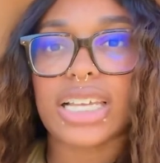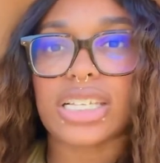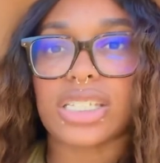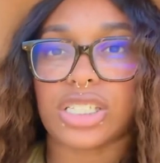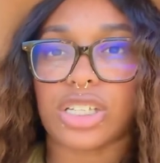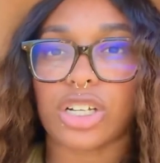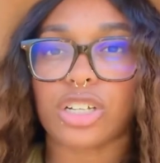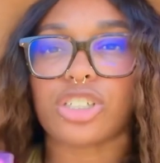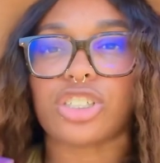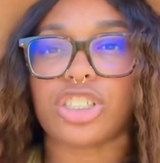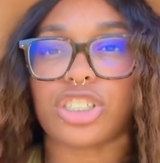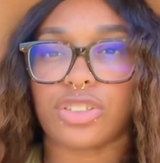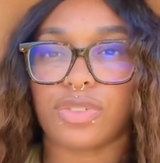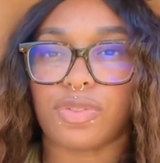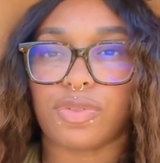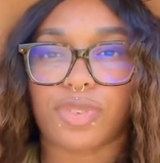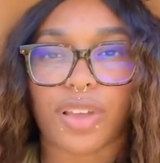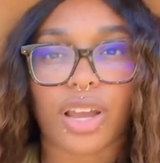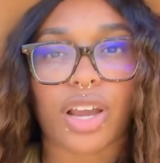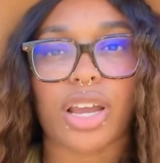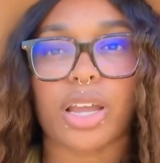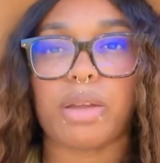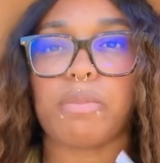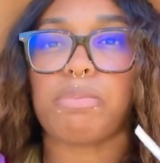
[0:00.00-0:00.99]
they're just
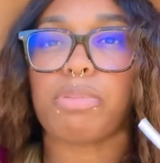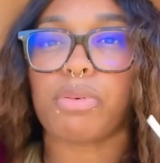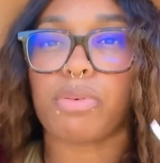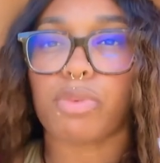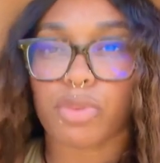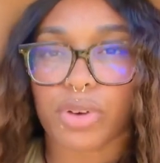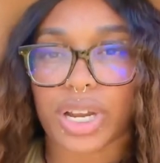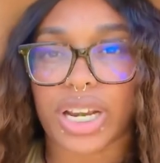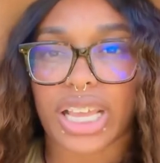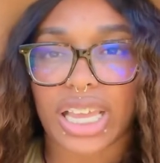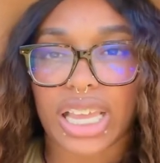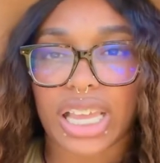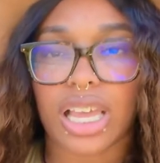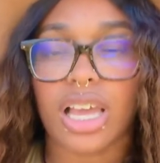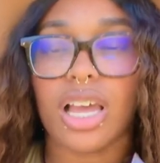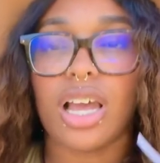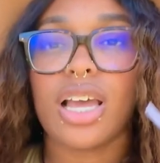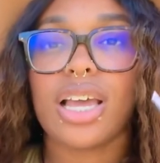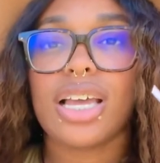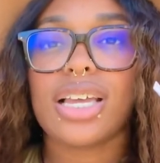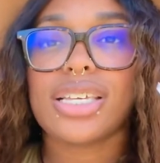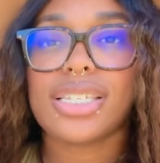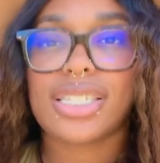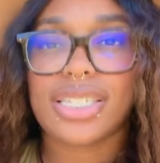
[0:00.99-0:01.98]
very pretty
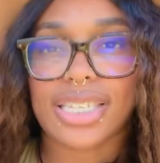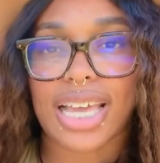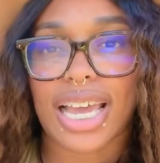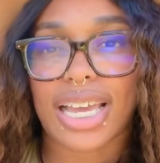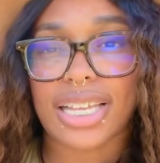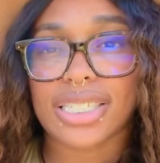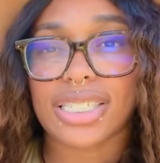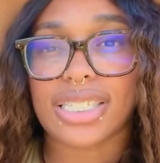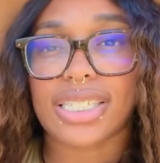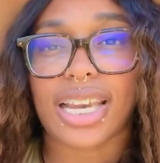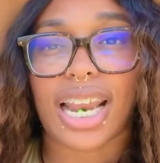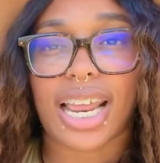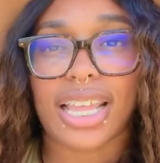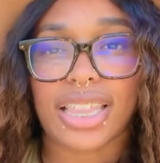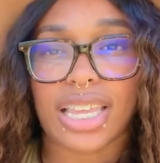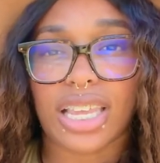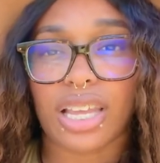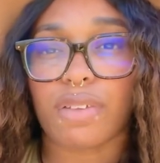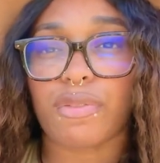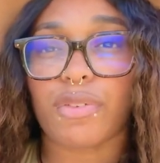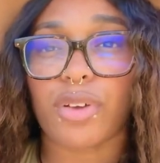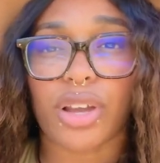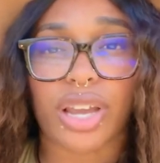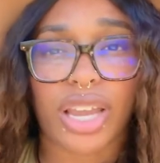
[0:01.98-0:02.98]
scents that I think if
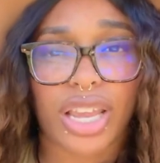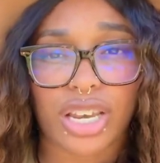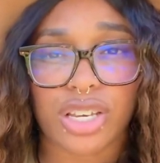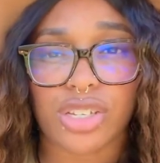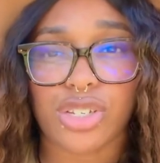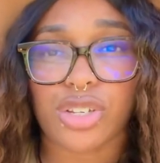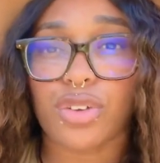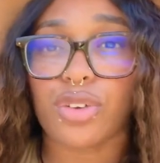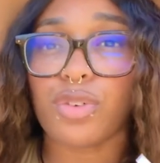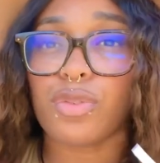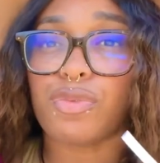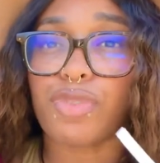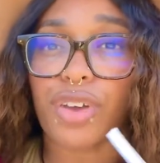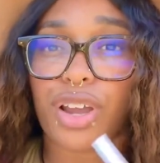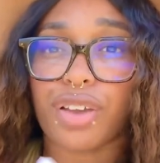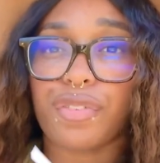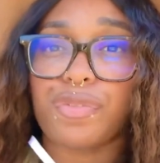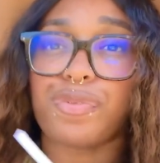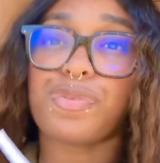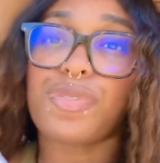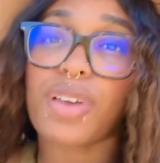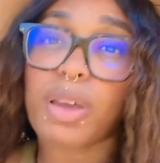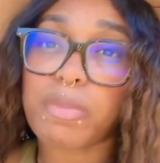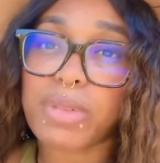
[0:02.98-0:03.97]
you're into very
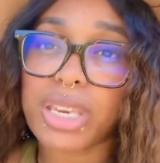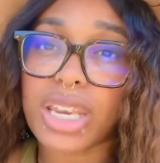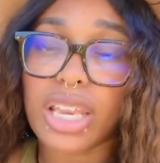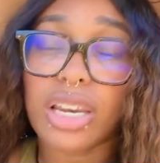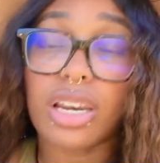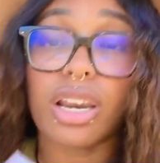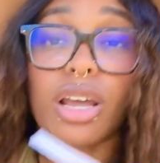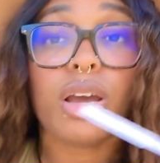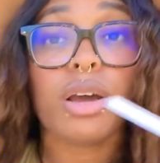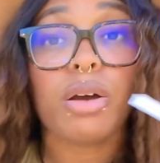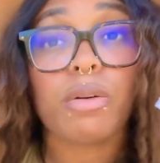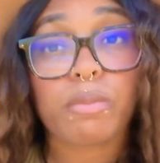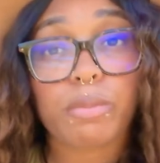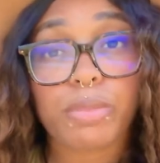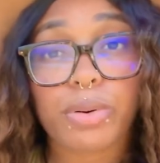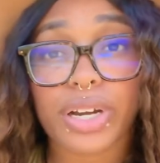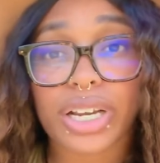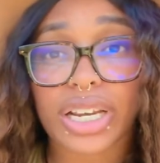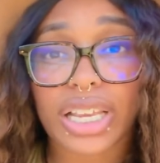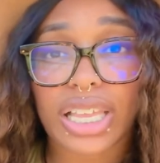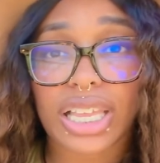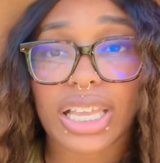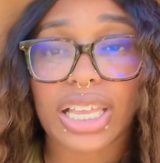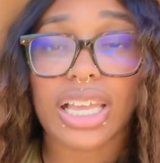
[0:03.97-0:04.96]
feminine,
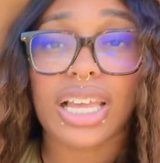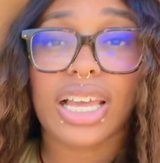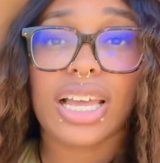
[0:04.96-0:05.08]
pretty,